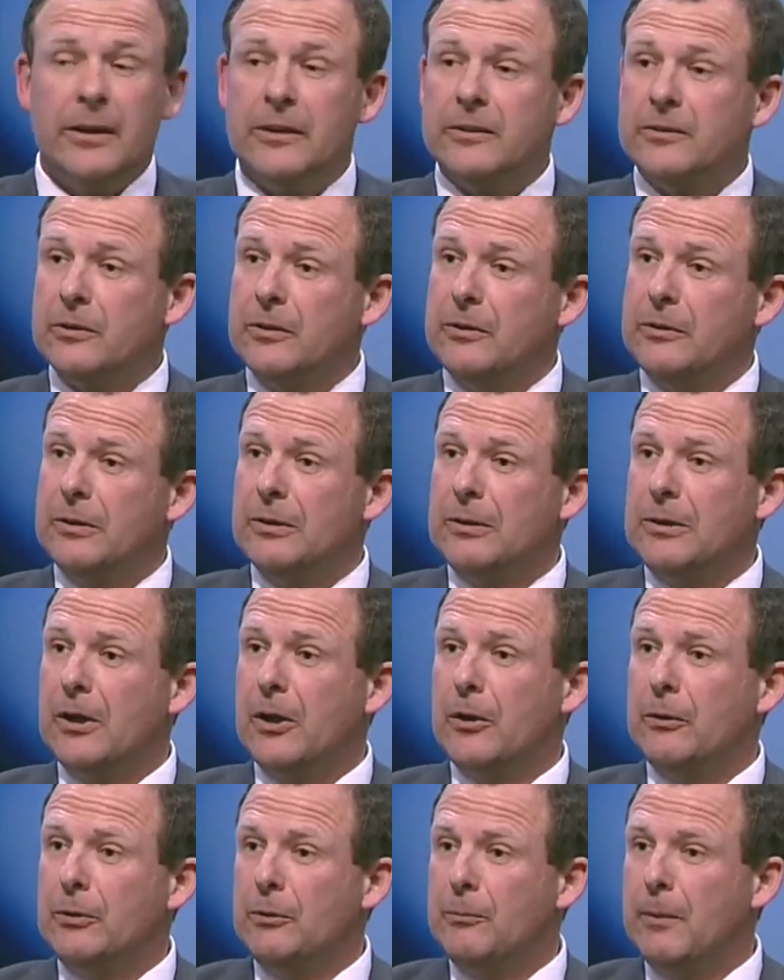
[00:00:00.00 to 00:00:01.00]
So,
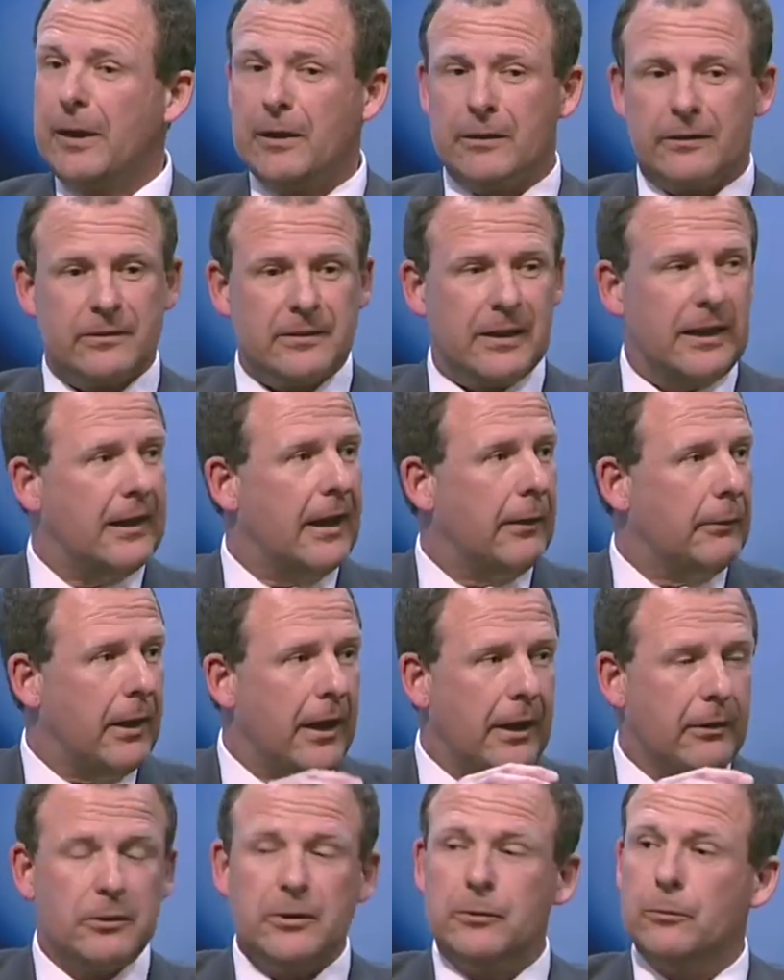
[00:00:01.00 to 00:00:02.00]
you may understand how an
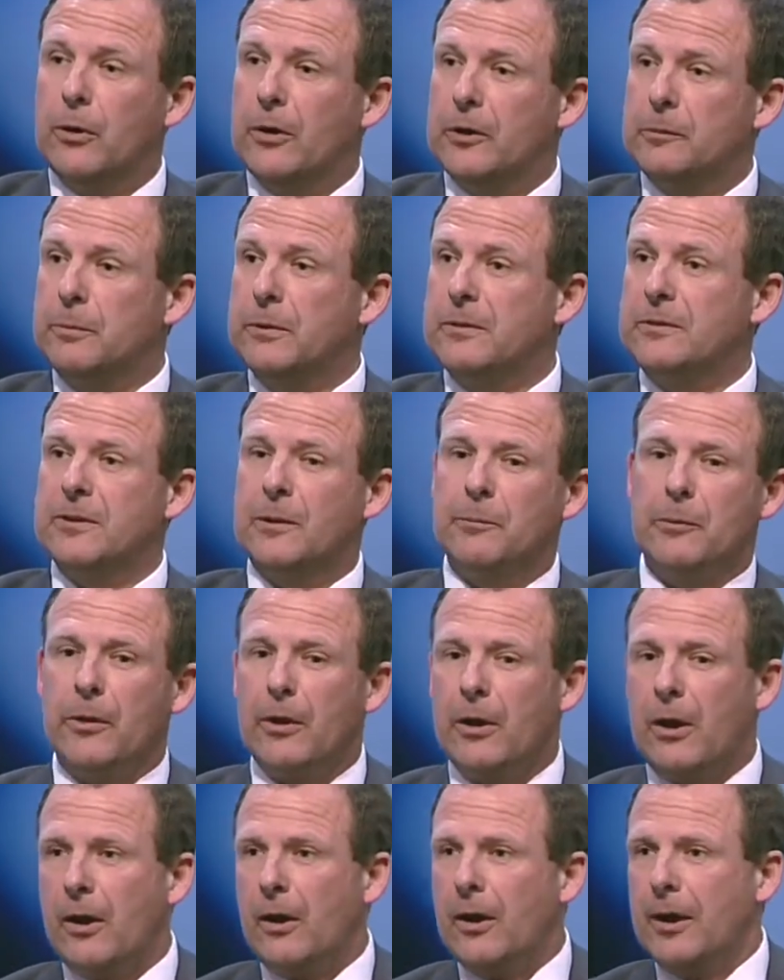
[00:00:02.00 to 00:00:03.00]
equity works, but some of
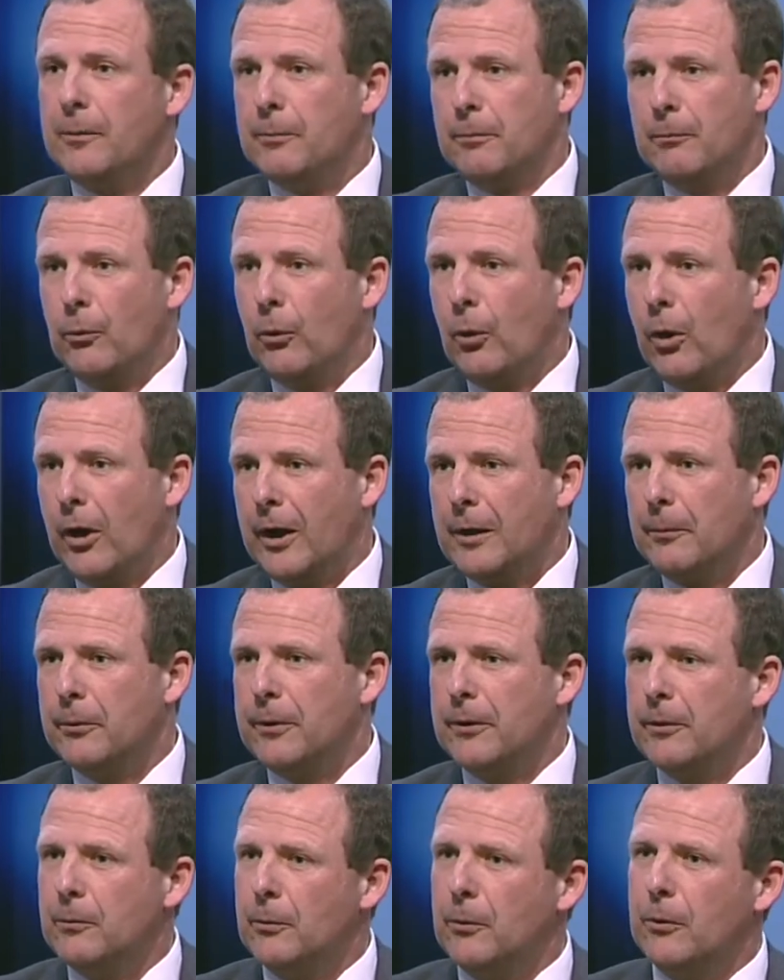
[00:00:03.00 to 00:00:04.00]
the more
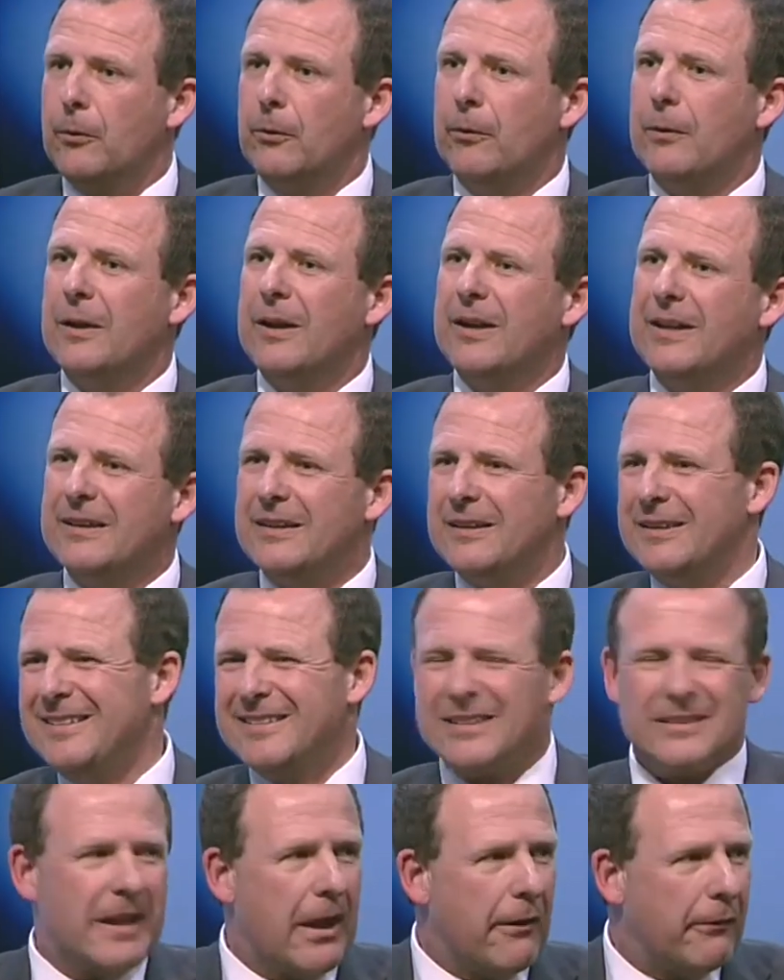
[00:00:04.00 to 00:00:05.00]
hybrid or more
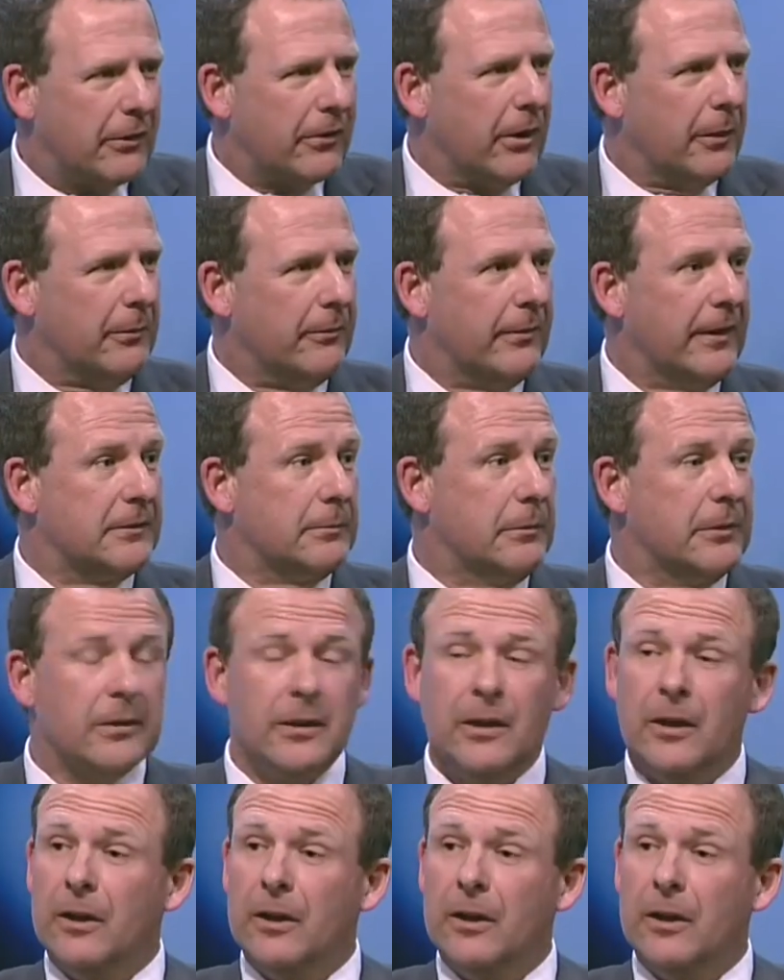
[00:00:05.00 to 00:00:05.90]
esoteric type investments,